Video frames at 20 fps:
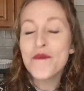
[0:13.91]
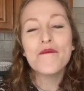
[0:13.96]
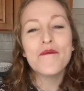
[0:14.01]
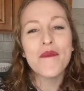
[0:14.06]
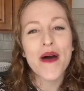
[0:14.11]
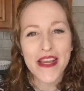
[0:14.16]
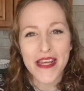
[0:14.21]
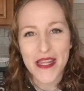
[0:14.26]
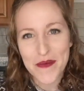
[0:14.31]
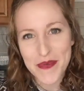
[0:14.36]

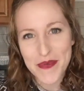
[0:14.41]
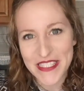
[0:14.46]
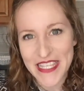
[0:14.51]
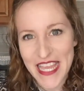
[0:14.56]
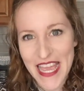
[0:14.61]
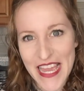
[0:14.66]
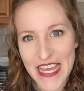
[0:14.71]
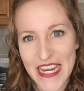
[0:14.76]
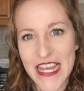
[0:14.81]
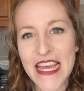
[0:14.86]
My name is
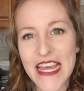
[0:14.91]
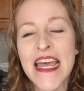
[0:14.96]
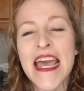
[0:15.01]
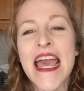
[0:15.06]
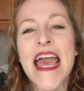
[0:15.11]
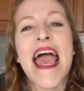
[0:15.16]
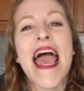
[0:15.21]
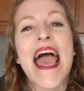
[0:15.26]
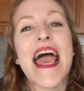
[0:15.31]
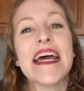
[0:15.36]
Hannah,
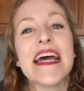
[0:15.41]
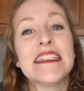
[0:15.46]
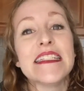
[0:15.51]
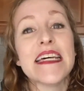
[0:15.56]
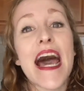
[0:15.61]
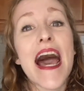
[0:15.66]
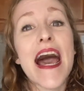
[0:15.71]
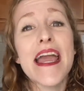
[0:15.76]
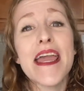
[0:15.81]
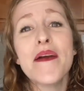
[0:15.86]
and
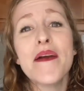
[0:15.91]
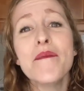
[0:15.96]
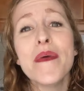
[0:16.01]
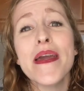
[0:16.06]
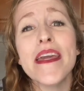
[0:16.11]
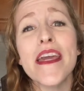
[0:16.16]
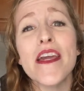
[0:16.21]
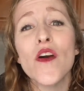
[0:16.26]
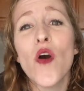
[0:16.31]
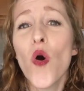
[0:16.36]
I am
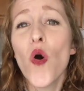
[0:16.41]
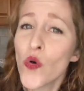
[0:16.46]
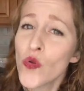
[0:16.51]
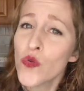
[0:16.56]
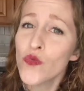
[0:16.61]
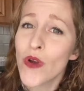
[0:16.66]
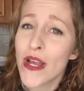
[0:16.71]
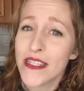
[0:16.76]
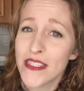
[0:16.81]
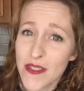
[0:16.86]
making old
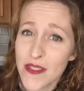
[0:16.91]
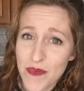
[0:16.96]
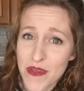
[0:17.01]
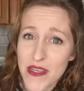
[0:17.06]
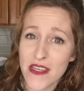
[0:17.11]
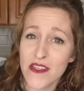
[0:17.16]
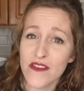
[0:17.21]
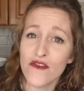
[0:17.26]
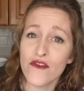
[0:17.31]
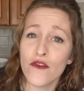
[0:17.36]

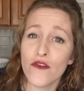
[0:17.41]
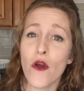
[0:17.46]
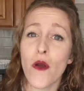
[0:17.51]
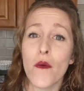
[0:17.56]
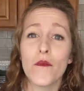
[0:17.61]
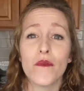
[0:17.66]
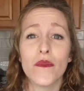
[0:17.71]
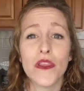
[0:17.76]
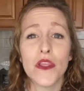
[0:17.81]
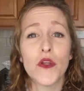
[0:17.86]
recipes
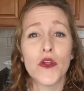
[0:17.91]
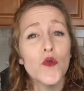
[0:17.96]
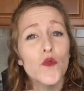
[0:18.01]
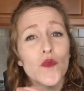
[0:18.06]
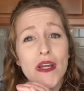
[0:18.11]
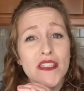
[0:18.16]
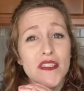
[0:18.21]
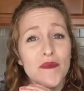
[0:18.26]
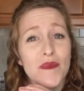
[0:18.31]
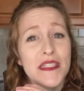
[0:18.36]
from little
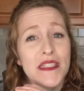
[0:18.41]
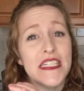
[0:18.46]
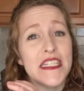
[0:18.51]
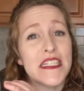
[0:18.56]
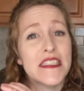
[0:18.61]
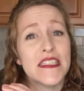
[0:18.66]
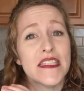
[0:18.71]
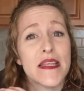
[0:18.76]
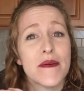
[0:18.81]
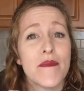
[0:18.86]
recipe
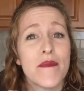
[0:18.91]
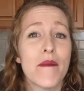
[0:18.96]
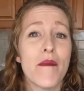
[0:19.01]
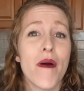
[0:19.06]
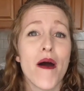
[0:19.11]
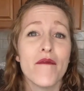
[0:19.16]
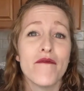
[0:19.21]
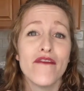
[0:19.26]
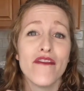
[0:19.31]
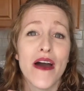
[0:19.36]
tins that my
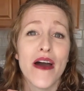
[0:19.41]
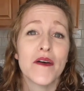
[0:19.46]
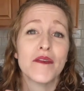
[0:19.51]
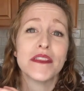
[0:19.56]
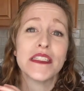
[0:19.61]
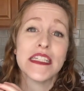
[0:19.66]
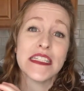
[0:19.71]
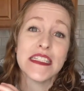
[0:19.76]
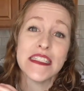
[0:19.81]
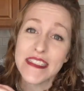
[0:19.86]
mom found
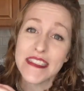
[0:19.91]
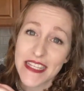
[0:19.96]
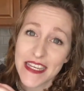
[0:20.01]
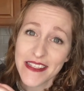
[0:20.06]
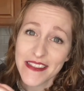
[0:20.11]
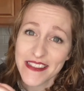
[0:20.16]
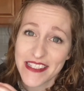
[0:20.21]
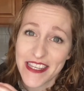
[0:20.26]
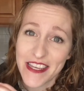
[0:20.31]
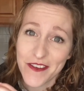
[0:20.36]
in
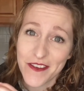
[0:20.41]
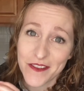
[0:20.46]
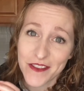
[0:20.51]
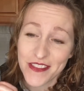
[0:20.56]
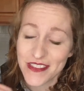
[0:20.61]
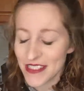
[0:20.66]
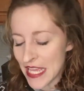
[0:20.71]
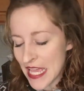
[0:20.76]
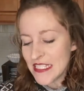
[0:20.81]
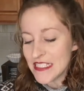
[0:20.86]
estate
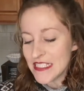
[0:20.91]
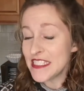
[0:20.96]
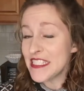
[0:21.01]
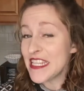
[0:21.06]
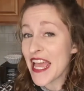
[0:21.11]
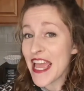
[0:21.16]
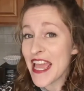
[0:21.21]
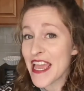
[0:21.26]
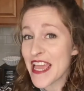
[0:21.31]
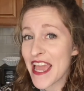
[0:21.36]
sales.
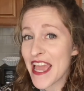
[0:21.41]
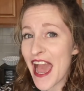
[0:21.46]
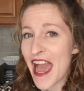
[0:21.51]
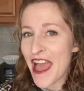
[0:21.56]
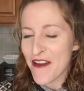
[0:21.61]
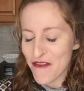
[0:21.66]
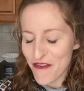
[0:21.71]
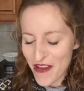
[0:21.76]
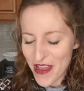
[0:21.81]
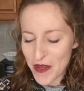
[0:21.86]
Today,
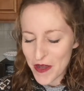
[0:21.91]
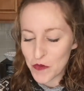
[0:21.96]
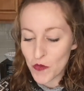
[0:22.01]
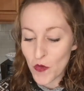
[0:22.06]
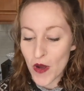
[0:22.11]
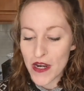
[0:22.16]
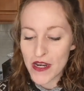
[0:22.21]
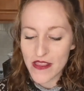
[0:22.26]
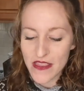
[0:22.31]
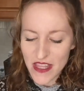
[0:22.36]
I found
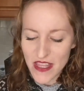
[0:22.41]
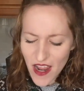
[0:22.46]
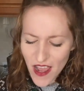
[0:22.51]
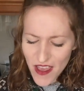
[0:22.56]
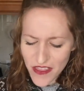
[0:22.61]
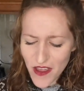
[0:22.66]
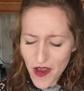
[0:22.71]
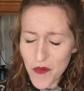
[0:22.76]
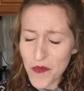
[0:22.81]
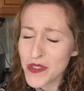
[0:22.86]
one that I
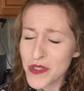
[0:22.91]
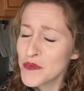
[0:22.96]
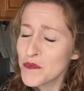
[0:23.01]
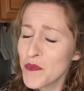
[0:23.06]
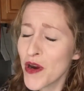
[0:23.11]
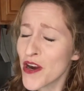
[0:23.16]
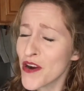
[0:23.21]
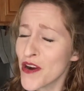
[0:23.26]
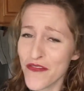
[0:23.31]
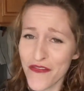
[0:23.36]
thought was
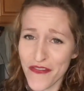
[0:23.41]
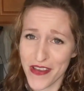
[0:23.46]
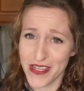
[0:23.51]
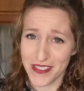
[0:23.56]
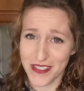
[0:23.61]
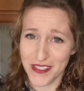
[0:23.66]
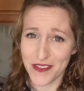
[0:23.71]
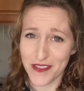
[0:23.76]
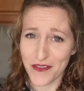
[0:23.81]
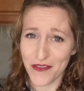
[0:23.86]

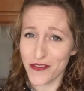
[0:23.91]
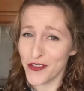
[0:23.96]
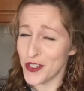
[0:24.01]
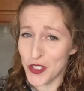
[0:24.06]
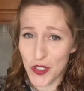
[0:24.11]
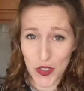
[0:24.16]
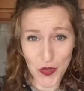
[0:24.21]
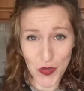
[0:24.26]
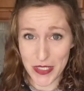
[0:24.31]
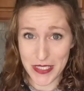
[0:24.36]
perfect for
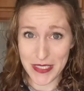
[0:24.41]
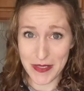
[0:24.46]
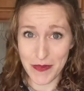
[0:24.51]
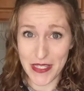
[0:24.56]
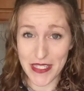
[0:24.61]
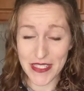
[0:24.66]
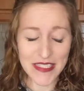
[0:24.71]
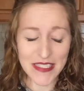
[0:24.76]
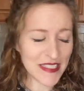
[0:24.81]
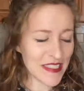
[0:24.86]

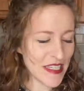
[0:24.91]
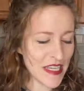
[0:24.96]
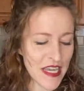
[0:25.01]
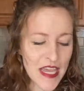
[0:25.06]
Christmas.